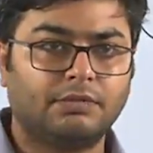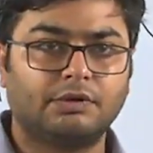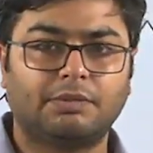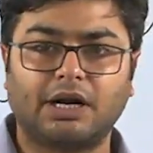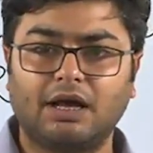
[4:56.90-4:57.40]

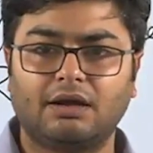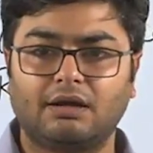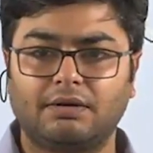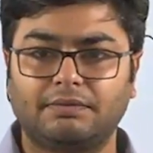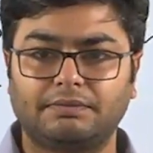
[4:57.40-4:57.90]
Pada?
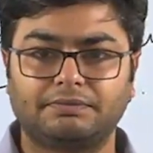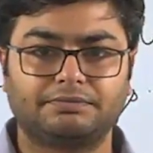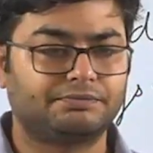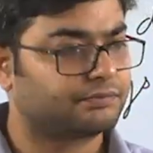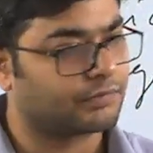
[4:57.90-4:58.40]

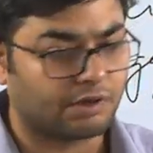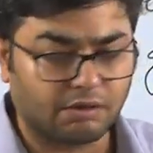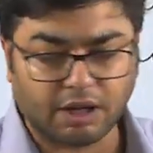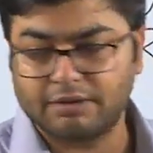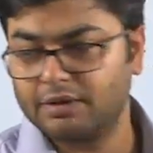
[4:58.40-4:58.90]
Okay.
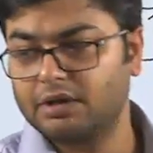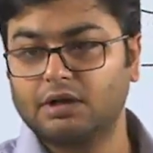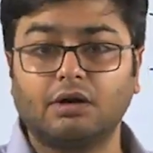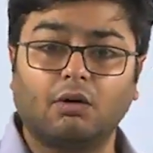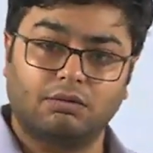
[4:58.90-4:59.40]

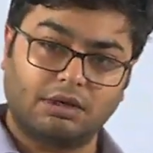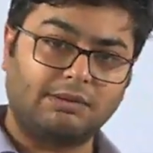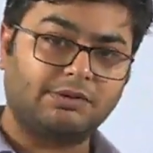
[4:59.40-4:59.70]
No, I'm